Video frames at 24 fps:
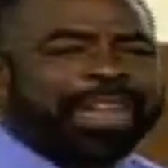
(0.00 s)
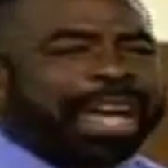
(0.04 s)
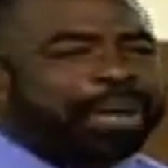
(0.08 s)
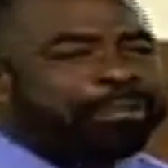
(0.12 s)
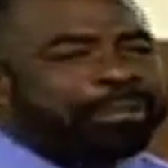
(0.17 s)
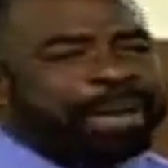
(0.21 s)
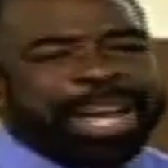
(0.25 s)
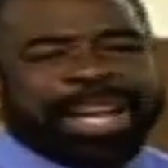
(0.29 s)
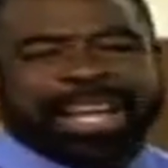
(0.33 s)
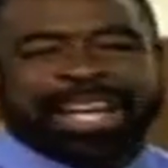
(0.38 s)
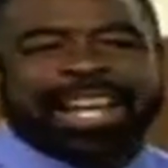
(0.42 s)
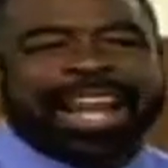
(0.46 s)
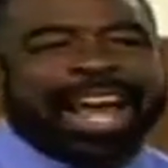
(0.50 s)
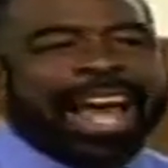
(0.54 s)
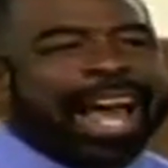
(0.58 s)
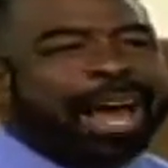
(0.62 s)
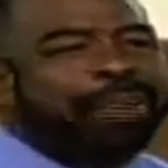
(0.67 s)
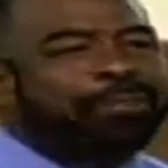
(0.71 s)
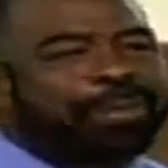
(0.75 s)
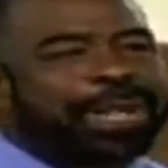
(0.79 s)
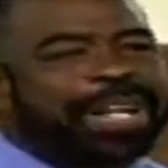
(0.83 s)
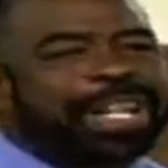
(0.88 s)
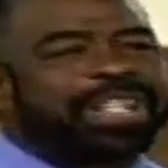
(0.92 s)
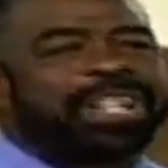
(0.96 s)
They make it
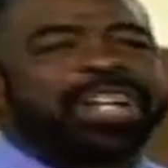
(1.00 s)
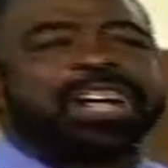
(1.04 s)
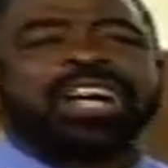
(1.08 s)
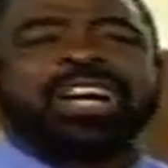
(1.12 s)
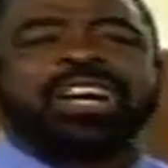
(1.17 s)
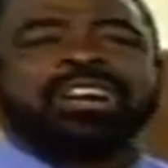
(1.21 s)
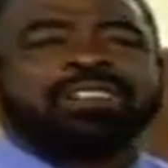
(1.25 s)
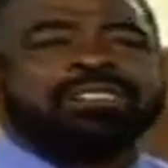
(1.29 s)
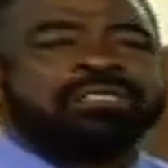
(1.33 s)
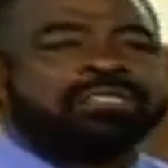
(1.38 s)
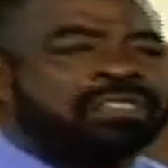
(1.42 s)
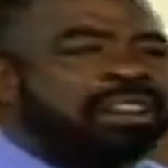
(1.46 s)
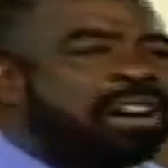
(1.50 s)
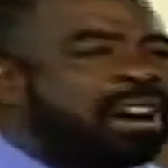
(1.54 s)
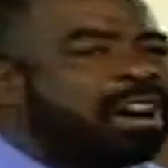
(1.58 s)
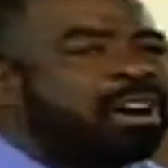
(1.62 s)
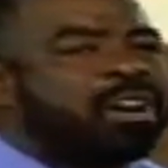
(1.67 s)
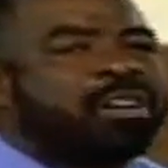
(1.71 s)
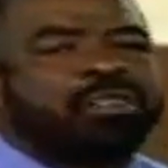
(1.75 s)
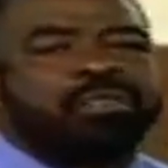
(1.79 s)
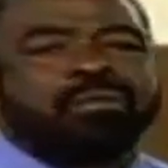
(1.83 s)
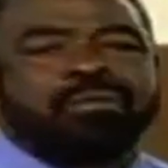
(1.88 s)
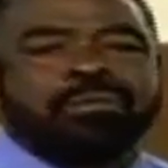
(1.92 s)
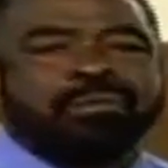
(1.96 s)
happen
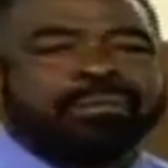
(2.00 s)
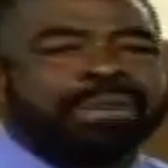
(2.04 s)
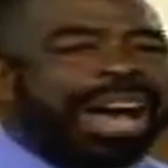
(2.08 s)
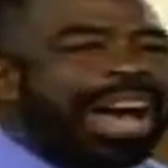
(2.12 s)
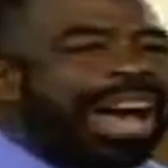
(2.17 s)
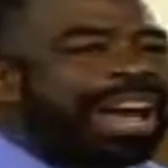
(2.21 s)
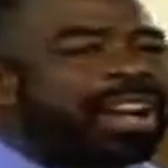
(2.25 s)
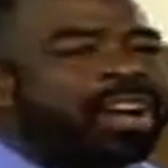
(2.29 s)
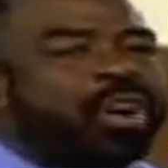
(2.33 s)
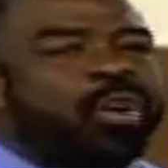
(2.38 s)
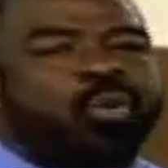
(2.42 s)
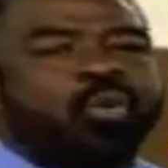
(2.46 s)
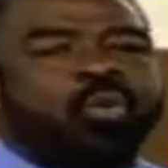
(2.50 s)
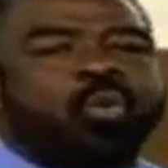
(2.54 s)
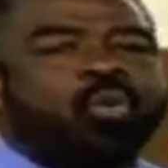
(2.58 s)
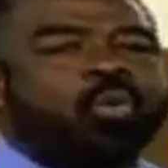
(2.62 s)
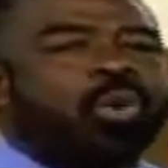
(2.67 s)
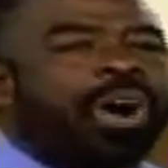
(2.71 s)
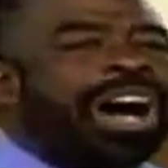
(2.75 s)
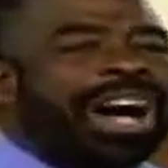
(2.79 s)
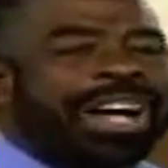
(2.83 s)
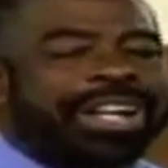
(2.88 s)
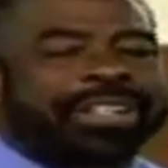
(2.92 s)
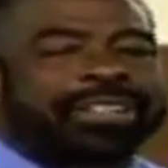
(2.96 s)
no matter
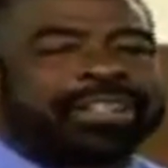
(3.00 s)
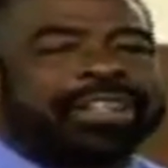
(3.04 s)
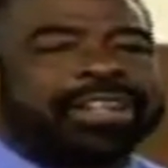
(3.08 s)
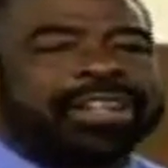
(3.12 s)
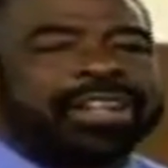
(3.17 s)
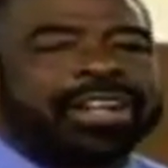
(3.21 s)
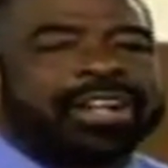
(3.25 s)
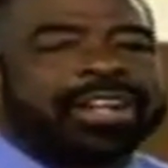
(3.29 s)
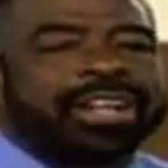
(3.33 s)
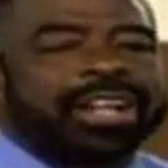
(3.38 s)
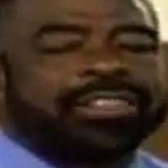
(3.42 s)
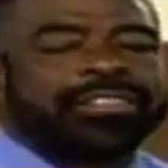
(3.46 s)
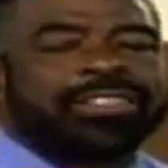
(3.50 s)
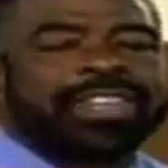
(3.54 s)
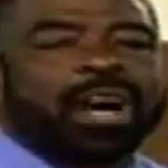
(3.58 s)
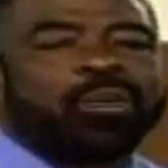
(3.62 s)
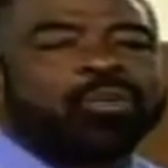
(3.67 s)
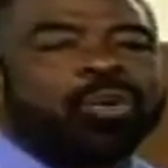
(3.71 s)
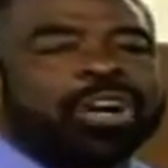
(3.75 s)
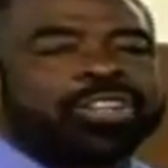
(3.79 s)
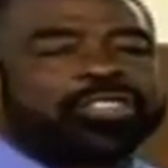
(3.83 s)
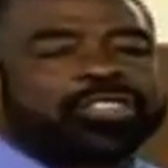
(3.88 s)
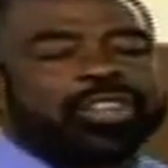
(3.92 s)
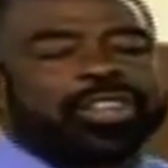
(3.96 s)
what. He said, I
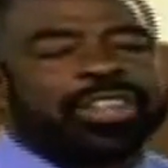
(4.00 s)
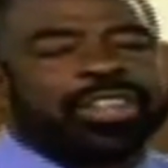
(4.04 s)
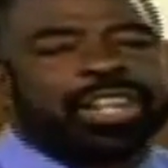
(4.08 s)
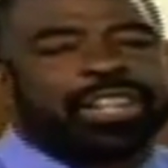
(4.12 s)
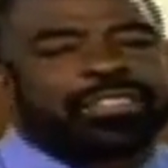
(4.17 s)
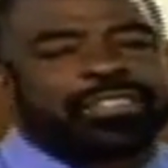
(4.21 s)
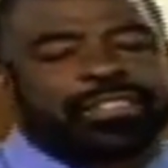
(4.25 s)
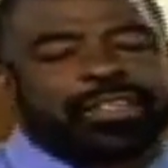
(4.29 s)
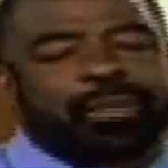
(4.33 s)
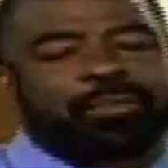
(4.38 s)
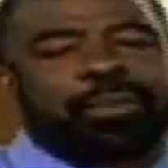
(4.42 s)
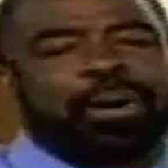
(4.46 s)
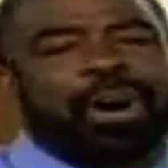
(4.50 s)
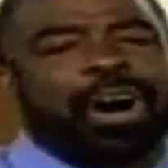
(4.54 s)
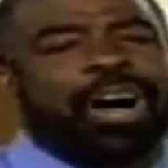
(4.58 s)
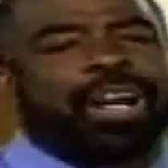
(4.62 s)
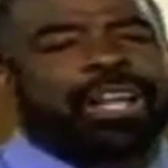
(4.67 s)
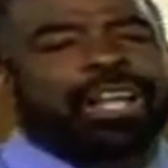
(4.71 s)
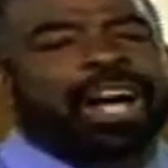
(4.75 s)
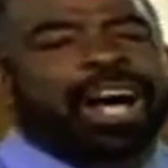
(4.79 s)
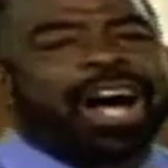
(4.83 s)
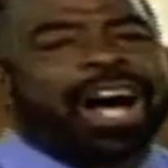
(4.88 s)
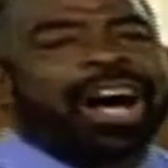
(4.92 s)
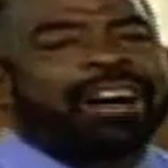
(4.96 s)
want you to listen to
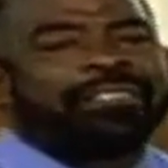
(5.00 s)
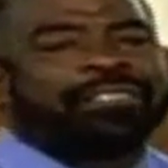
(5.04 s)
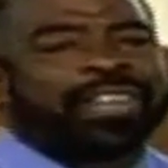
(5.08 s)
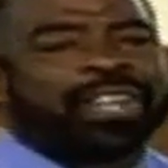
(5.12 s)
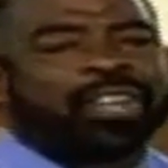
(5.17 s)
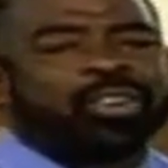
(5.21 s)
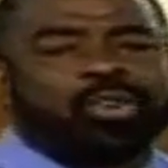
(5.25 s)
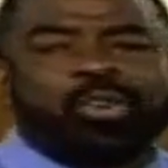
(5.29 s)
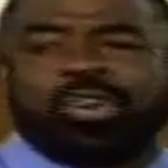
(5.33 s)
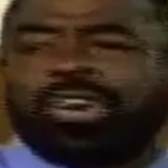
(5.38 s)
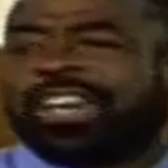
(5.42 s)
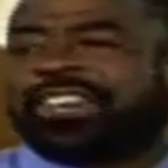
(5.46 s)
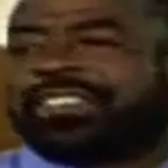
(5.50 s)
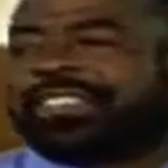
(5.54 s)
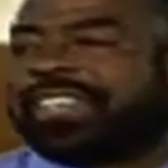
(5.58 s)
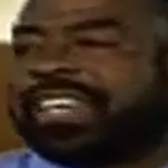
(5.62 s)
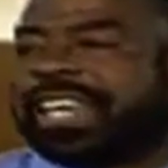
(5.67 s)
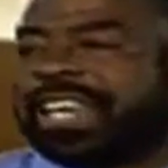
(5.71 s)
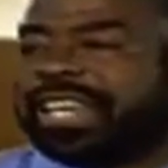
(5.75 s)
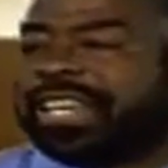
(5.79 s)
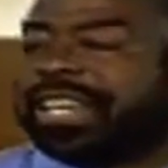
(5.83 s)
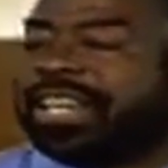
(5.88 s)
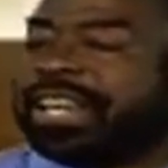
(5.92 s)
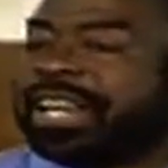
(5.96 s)
Paul Harvey. Who is
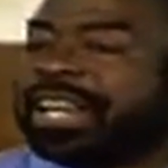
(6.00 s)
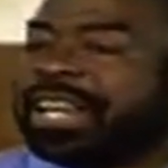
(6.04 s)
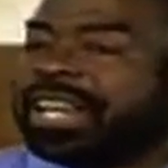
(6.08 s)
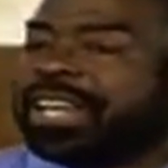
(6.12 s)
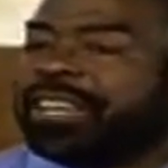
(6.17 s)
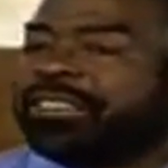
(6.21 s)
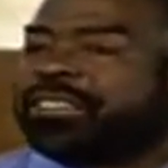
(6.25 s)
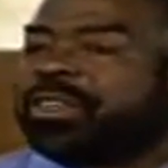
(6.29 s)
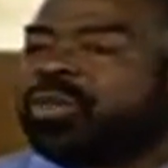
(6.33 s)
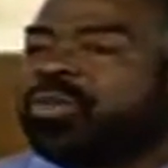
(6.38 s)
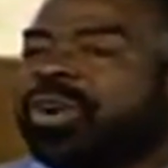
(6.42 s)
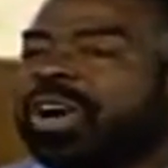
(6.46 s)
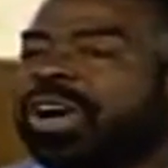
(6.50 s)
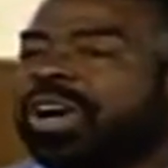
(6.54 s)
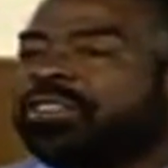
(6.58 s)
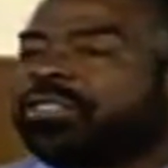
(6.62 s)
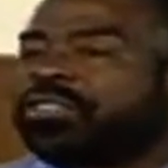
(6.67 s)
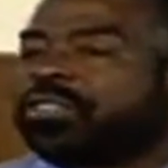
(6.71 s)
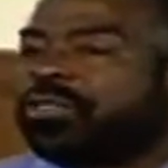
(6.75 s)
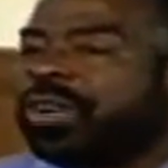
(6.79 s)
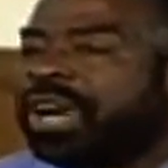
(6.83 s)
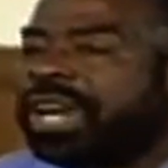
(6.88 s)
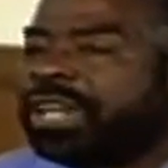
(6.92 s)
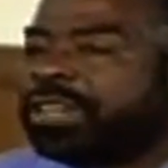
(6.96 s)
he? He's the
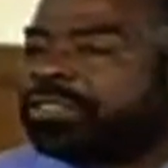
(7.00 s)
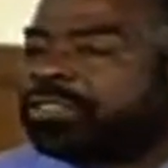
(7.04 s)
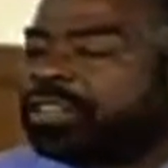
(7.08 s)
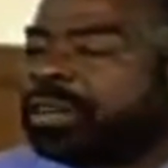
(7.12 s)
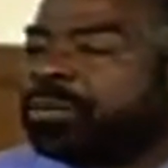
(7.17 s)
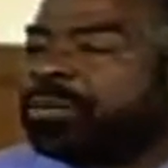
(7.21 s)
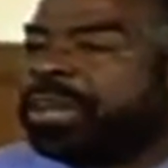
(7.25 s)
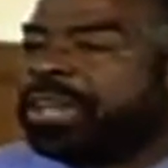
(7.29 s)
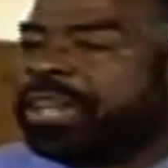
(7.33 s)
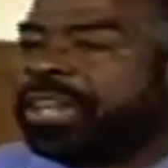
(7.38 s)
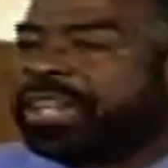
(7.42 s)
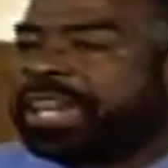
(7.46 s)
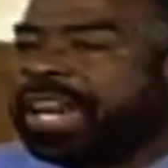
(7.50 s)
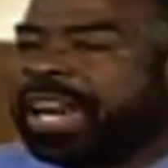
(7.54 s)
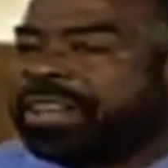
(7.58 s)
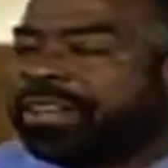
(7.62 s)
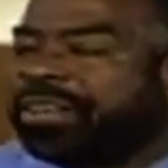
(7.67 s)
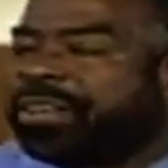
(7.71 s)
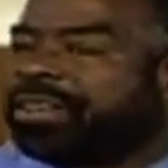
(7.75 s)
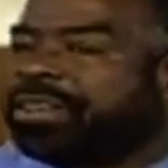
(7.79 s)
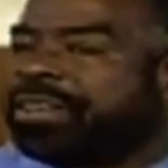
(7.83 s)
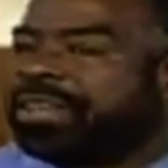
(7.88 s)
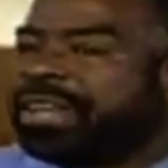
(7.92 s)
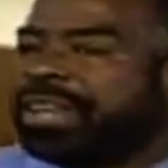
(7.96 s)
world's greatest
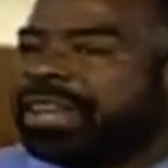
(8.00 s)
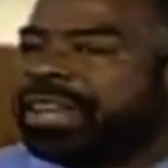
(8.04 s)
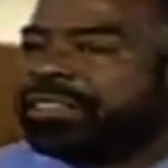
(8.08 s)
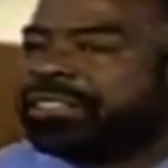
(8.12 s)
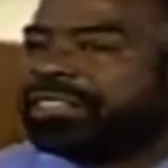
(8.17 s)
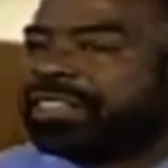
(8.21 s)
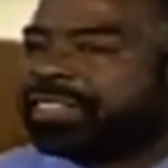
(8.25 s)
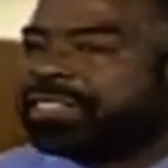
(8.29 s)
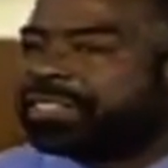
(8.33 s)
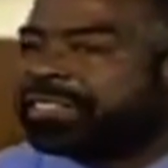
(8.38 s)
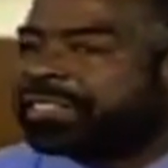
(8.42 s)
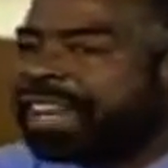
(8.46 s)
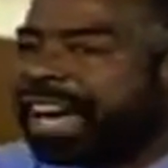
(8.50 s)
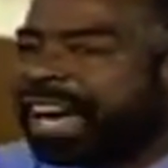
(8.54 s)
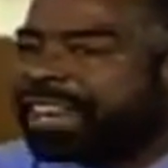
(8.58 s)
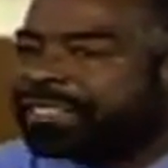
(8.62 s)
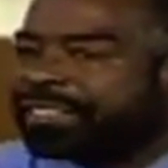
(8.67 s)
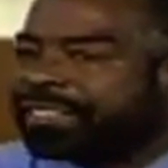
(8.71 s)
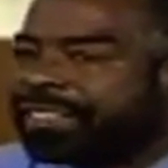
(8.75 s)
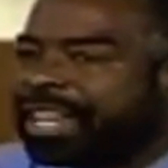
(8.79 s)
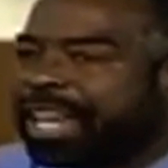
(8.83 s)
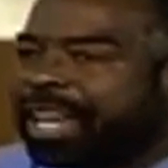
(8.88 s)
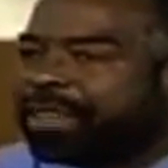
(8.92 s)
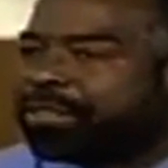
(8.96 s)
communicator.
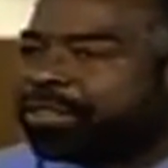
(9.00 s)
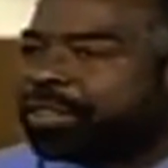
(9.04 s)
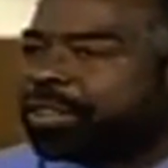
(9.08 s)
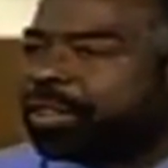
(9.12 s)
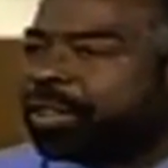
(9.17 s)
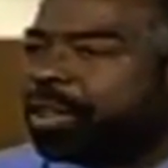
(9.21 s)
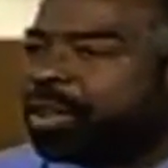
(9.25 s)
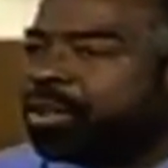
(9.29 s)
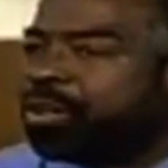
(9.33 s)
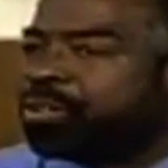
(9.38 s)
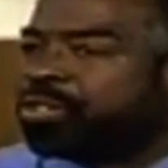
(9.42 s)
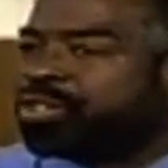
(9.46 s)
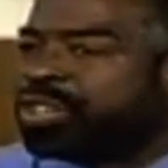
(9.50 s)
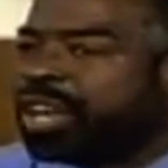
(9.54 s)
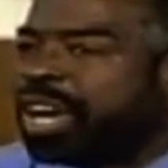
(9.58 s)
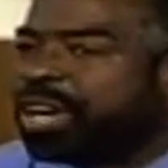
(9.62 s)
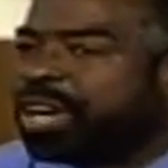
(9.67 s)
Success leaves clues,